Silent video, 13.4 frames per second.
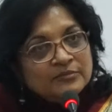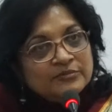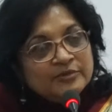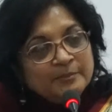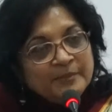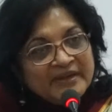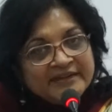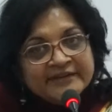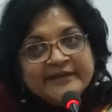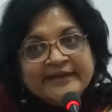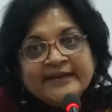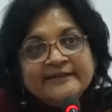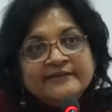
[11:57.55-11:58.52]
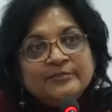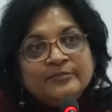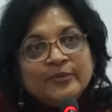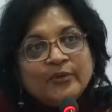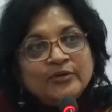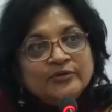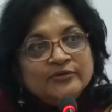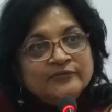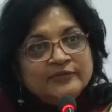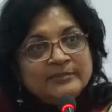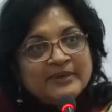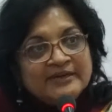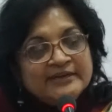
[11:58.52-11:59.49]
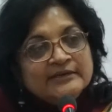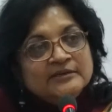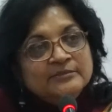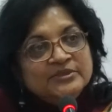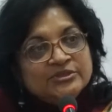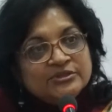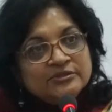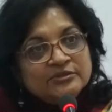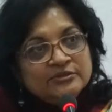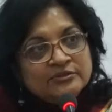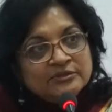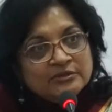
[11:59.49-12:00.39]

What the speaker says: repeatedly the report of the Mandal Commission